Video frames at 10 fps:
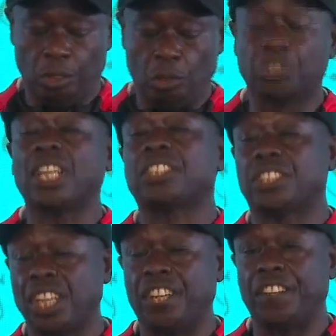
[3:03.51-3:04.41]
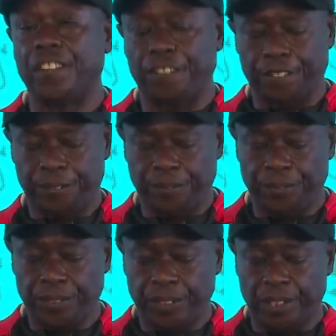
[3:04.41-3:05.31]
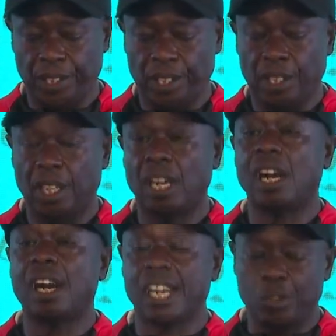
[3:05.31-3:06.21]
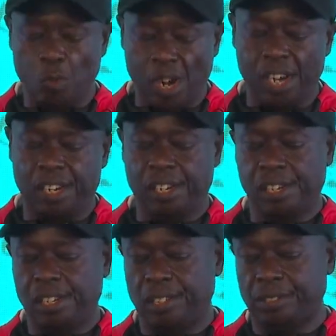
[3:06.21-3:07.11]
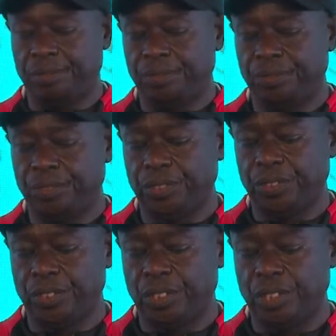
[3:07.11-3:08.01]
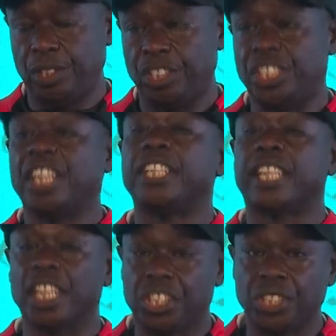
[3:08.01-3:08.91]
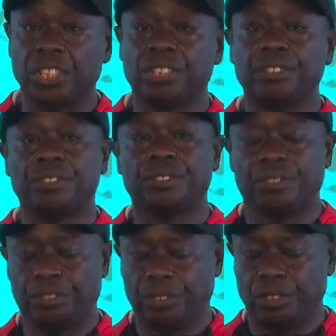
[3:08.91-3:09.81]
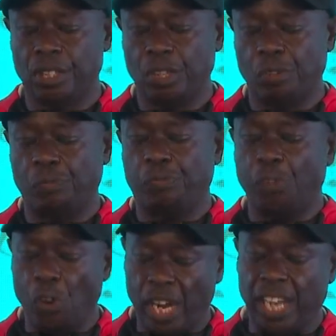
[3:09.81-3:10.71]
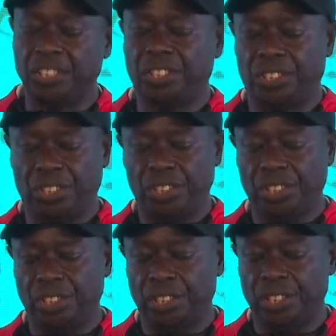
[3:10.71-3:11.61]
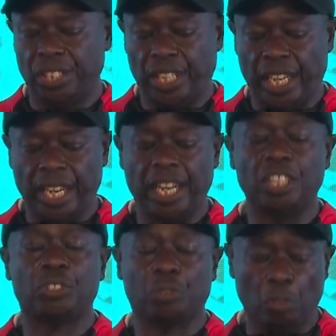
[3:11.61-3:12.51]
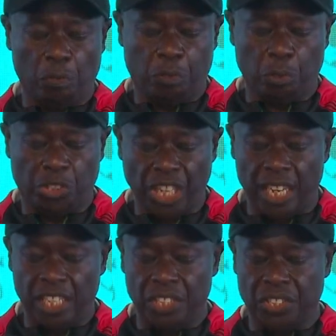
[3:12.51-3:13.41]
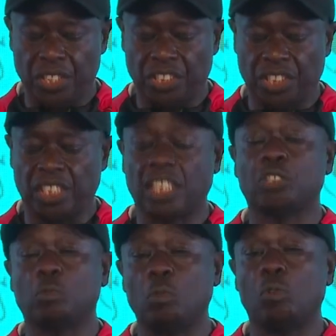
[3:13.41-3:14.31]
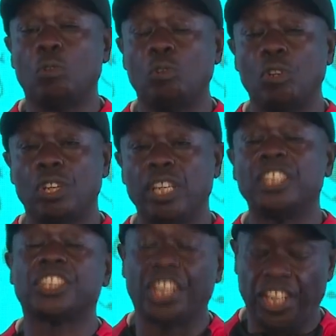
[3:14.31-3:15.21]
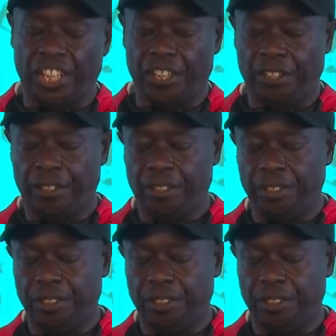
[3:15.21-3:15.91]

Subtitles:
To succeed, hard work, dedication, focus, and a resolve to challenge the status quo is key.